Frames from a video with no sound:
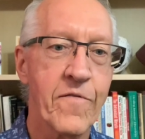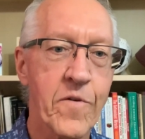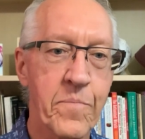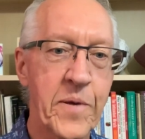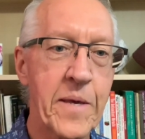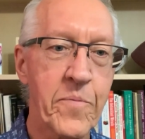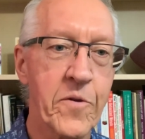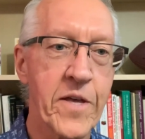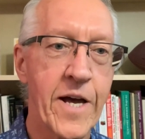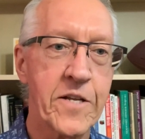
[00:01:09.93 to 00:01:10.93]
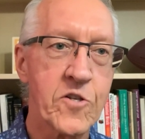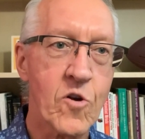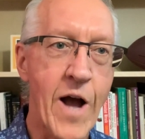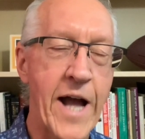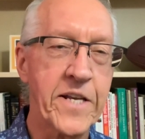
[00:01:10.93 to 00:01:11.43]
from people that
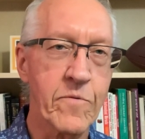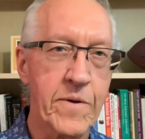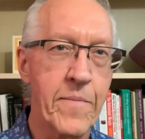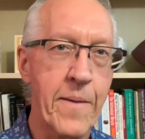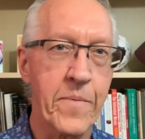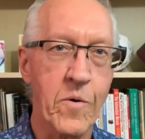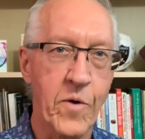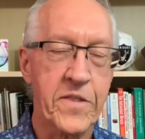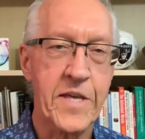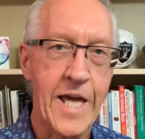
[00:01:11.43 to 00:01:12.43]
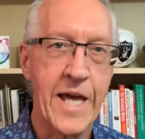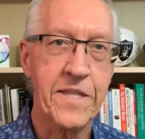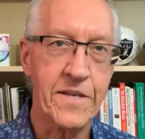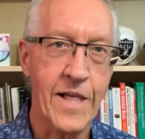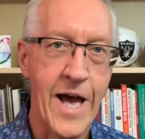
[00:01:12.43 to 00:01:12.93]
tried to remember what they ate
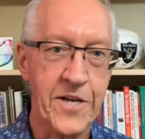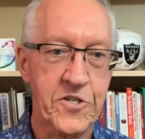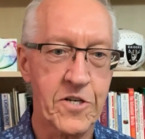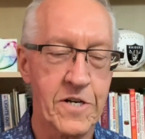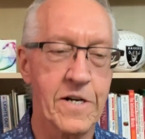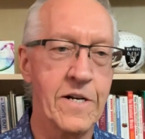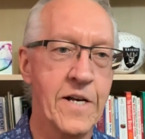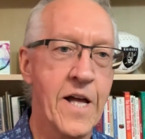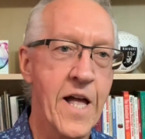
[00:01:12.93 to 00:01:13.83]
in the last year